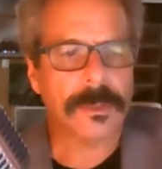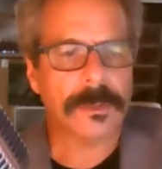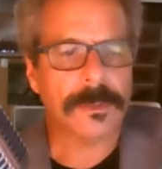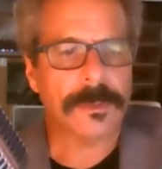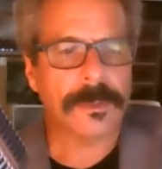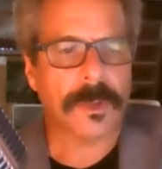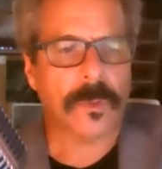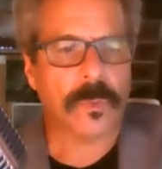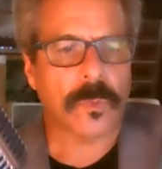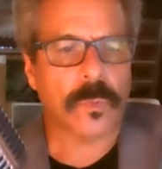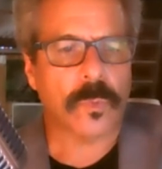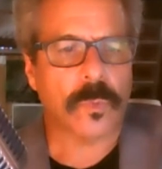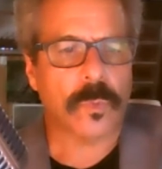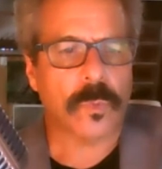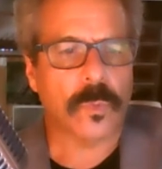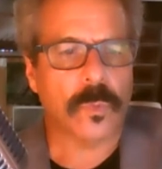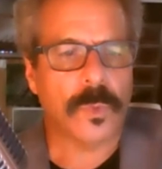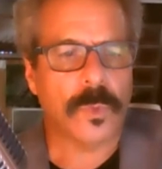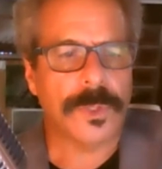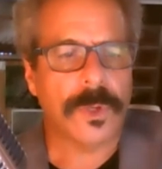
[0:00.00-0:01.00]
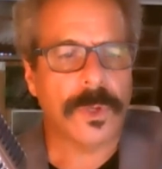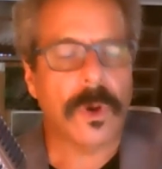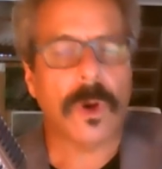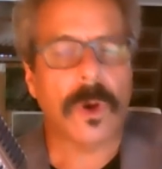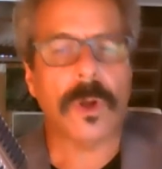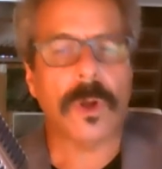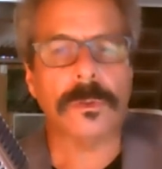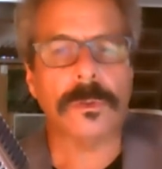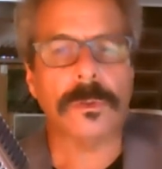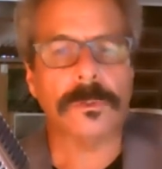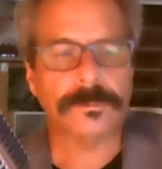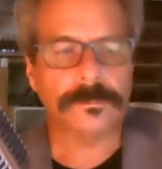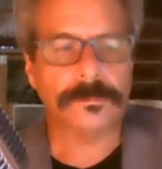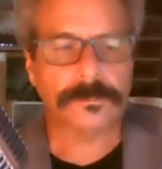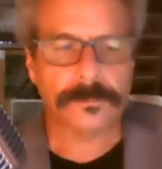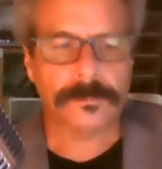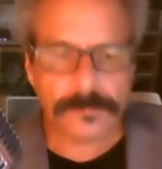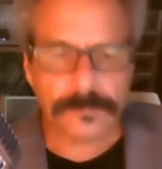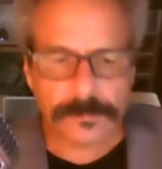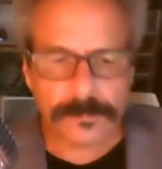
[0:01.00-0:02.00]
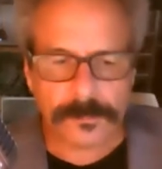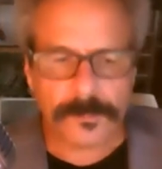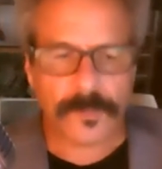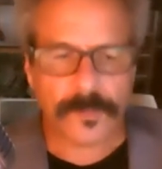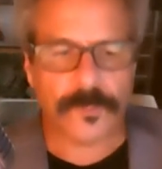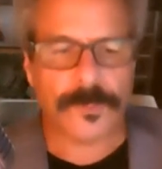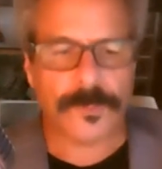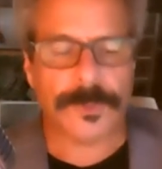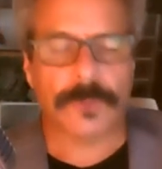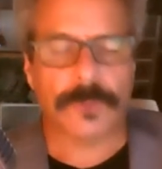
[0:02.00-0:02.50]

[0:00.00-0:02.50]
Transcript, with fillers: You know, we all, we